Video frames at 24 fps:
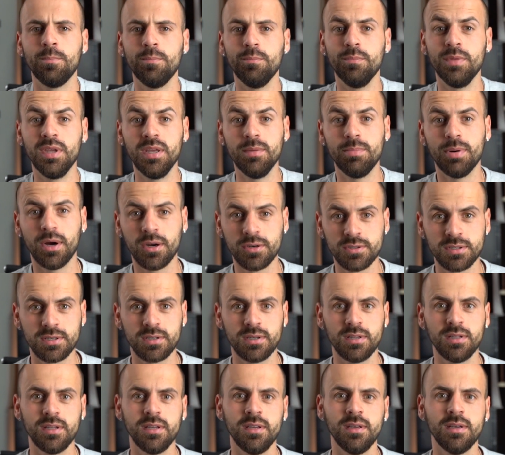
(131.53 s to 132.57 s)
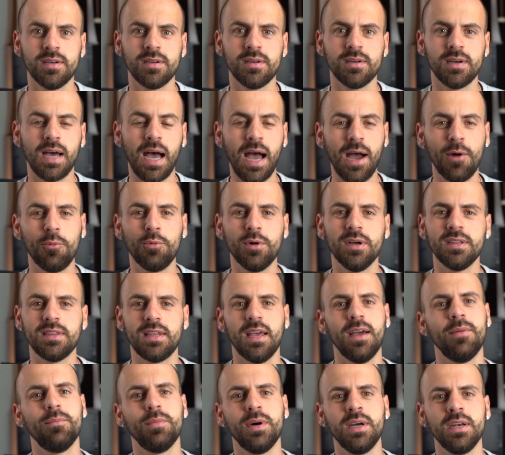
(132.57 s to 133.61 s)
Me personally, I want
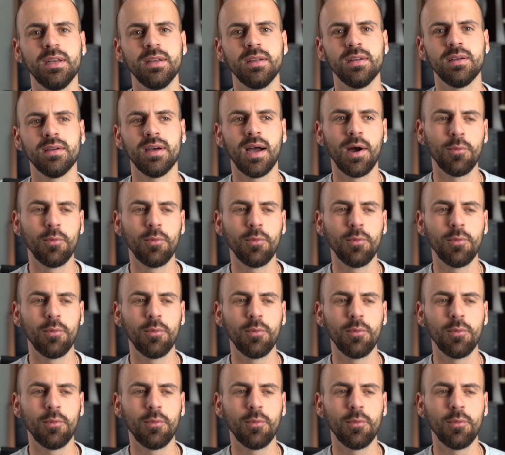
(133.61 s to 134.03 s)
that money.